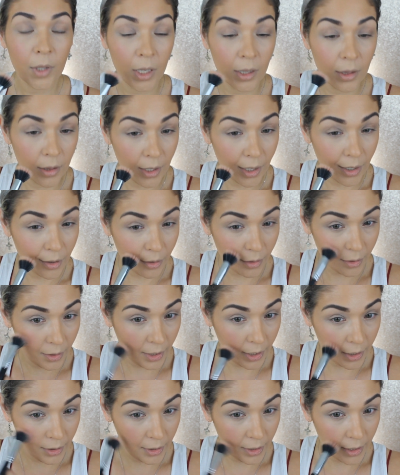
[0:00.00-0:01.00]
And then I'll
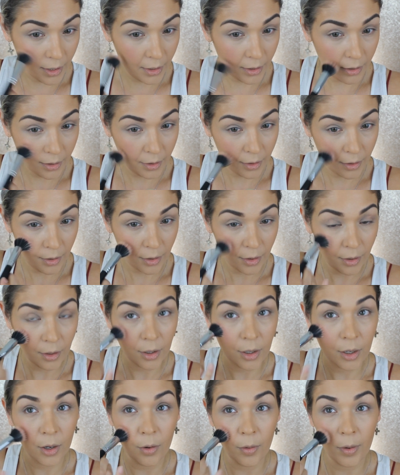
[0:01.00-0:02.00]
lightly
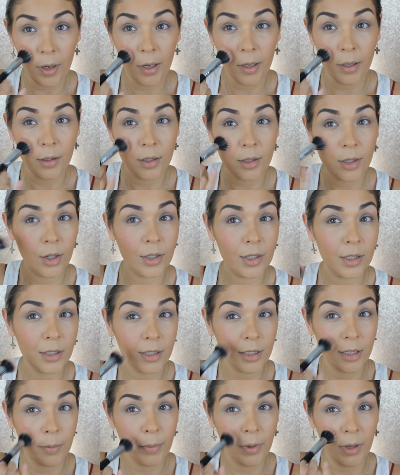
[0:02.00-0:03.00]
go in, start
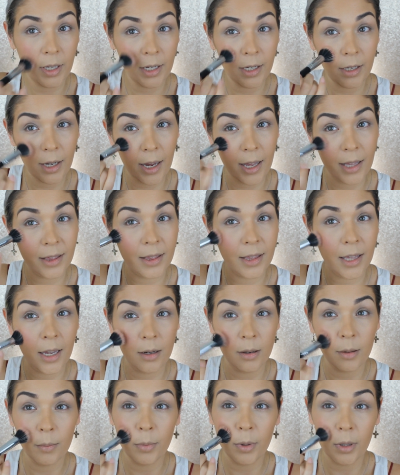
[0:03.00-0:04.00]
stippling and
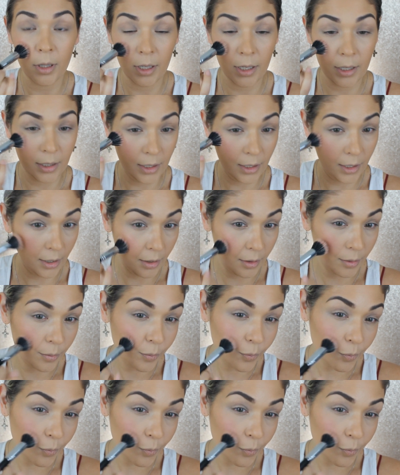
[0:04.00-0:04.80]
then blending.